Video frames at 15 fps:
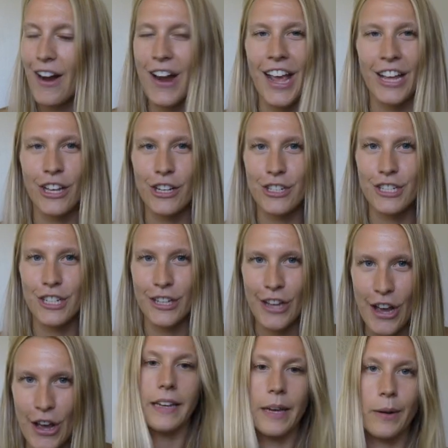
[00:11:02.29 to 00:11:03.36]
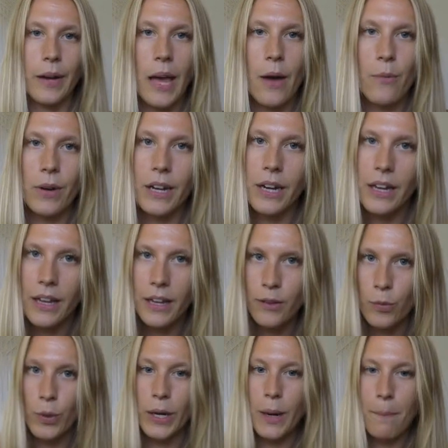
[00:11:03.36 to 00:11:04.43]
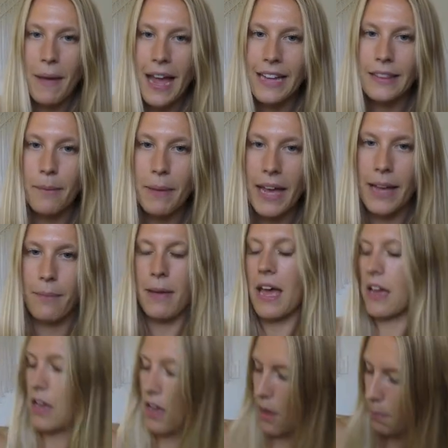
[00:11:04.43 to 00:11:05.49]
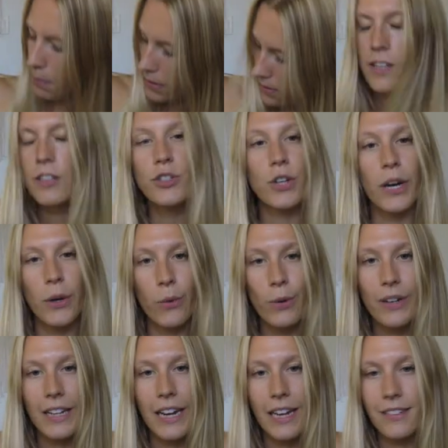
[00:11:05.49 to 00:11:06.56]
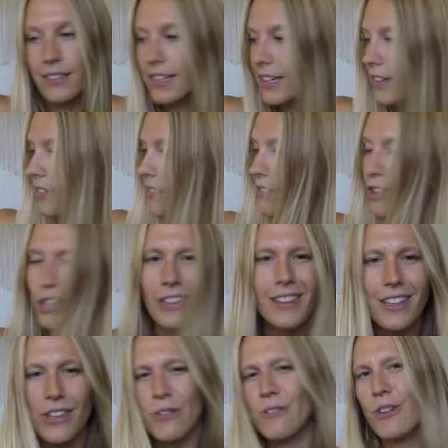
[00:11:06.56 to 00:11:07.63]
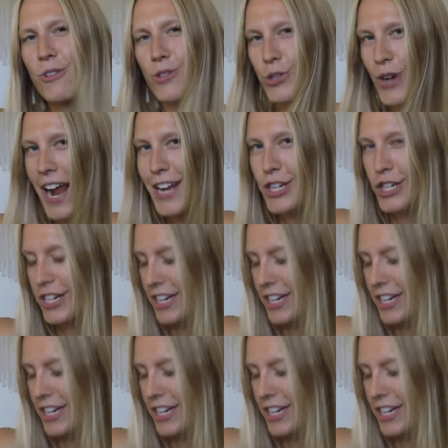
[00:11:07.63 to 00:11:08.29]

and good to go. And now we're gonna pack the bag back up, try and organize it. Good thing there's no trash in